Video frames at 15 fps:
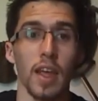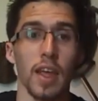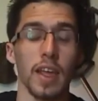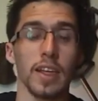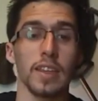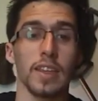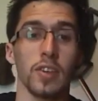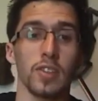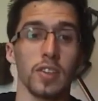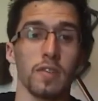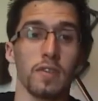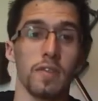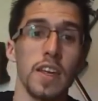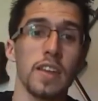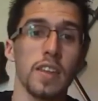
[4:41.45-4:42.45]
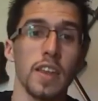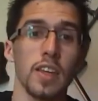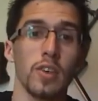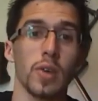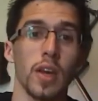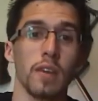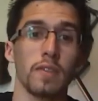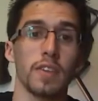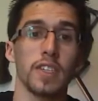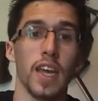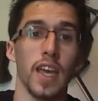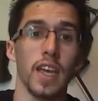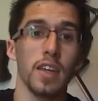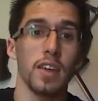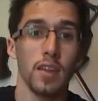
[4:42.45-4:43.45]
There's a feat that you have to
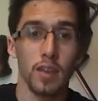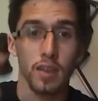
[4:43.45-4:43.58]
take